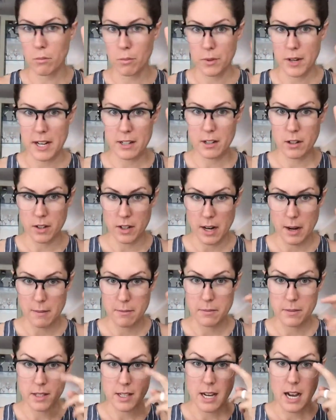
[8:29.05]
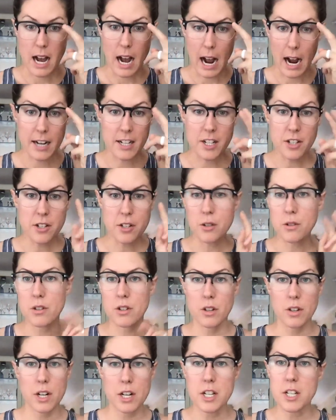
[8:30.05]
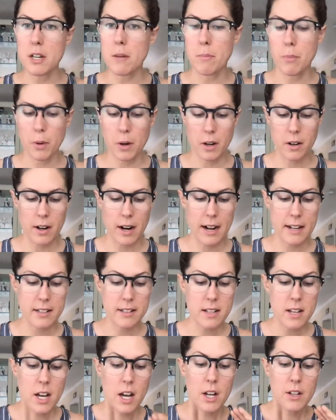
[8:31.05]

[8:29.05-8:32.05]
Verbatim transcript: breadcrumbs, I just used crushed up pork rinds.